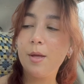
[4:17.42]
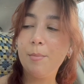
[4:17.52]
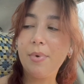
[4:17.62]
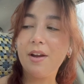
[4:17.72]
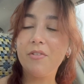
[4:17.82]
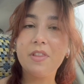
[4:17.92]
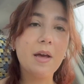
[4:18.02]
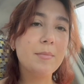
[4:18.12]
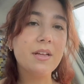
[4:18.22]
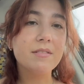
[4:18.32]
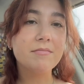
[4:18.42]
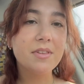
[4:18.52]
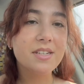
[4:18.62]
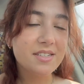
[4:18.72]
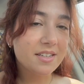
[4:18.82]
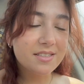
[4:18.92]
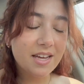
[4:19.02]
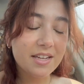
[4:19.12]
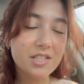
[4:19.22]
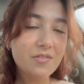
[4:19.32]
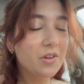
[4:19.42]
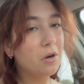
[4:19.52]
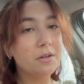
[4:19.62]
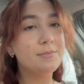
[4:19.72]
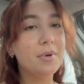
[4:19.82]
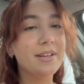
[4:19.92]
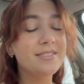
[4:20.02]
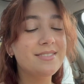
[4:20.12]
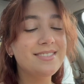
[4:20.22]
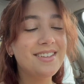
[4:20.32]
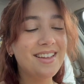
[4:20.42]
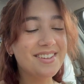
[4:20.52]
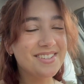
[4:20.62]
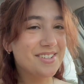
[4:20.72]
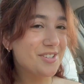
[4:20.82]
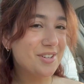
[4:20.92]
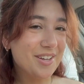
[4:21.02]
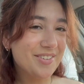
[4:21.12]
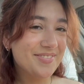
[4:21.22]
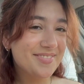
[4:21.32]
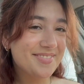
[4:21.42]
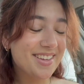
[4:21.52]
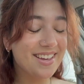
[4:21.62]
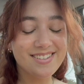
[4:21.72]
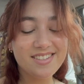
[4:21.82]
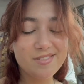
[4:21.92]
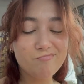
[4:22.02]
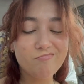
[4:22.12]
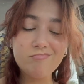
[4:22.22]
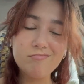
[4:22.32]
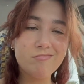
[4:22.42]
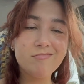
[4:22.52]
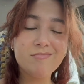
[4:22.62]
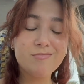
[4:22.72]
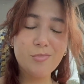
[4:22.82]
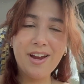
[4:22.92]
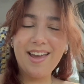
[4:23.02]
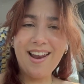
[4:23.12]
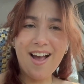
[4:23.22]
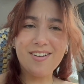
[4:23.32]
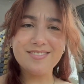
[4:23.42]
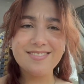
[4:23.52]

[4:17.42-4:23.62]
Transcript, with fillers: By everything I mean the six skeins of yarn, but I'll still show you because we're hanging out